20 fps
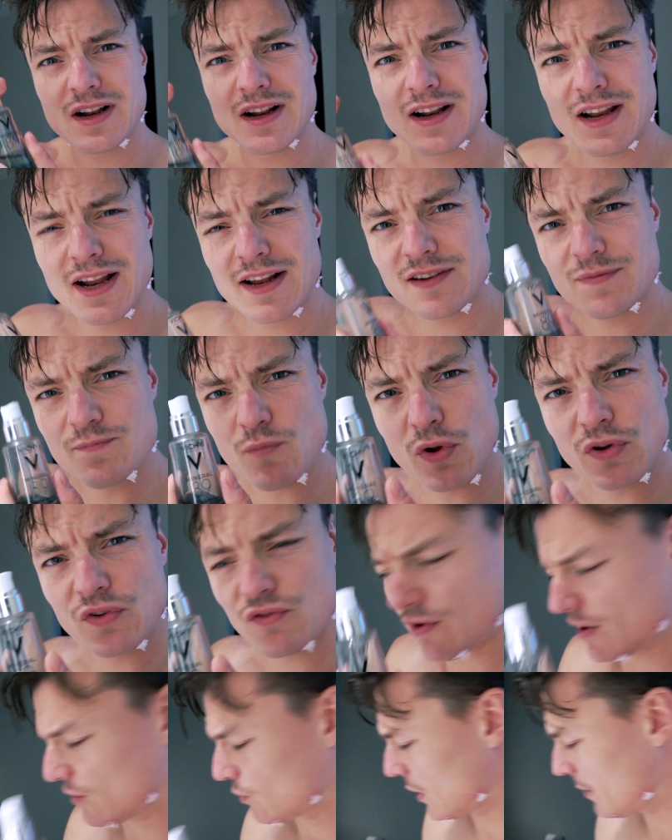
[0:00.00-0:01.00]
Let's
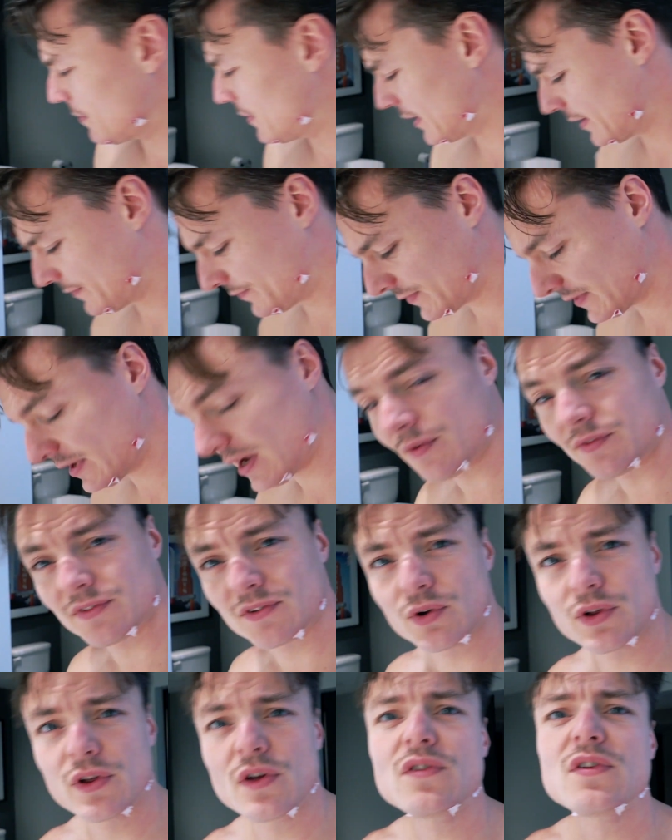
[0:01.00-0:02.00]
moisturize while I'm here. I'm
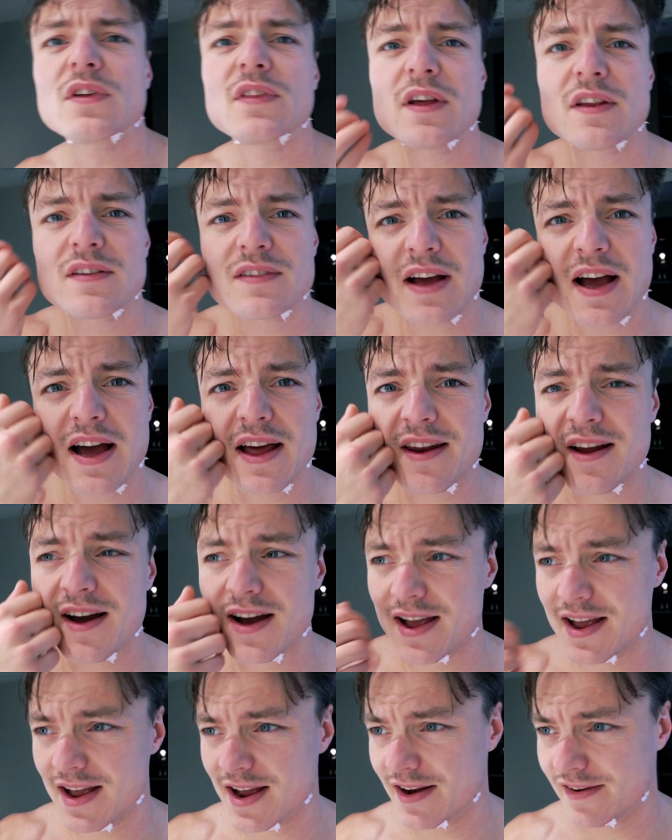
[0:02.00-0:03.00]
still using this and
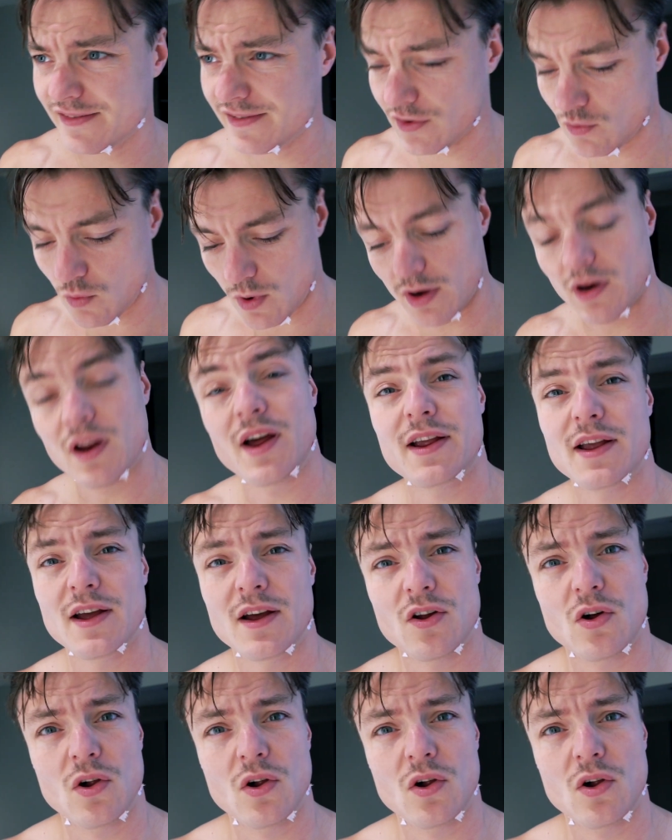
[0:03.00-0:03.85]
I actually quite like it a